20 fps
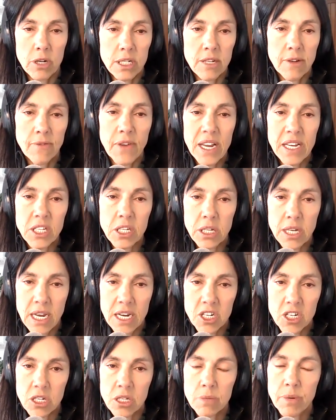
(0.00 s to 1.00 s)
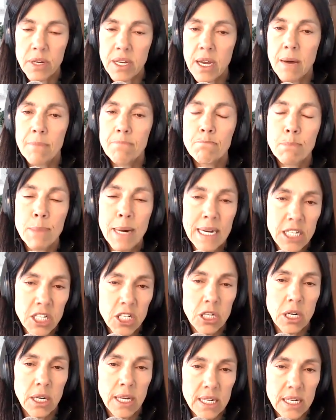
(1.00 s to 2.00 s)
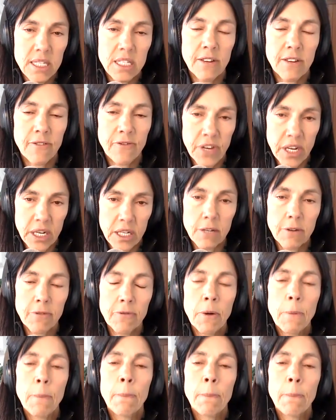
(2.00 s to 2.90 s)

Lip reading: So vaccinations become much less effective